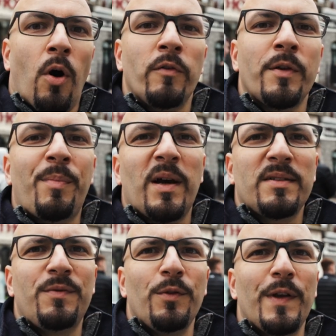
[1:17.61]
Over the
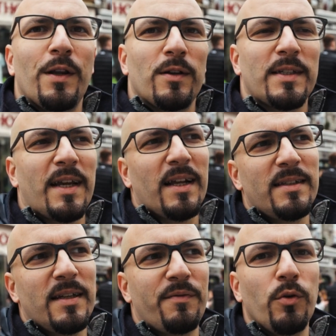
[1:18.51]
past few videos I had
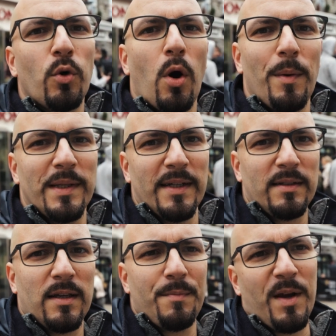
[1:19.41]
few comments
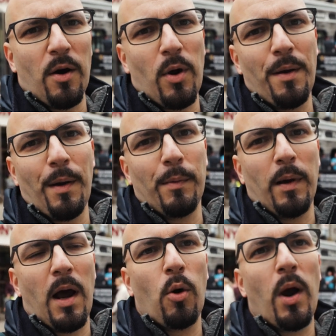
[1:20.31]
asking me how come I,
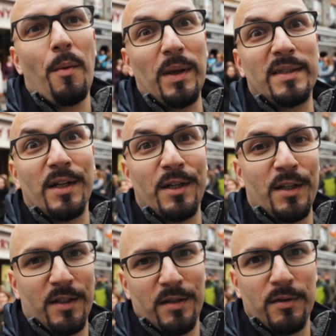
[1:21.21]
how come I
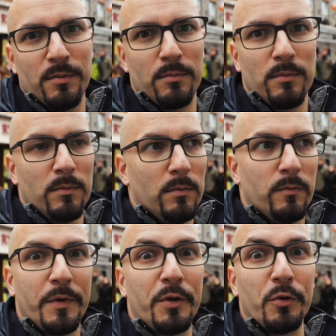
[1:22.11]
started
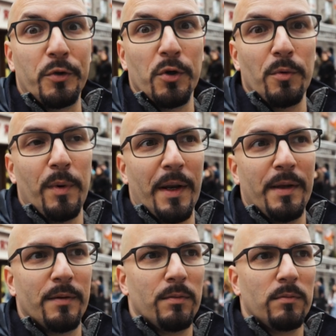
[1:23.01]
with YouTube and
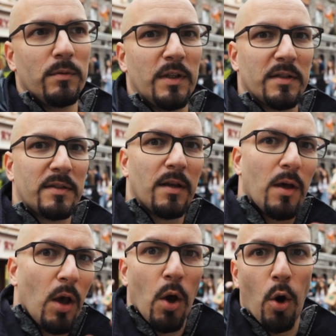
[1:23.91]
this
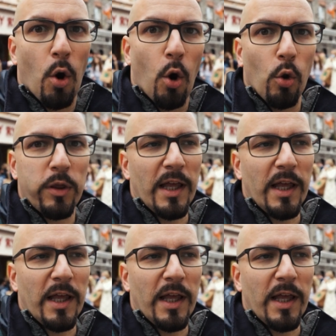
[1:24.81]
whole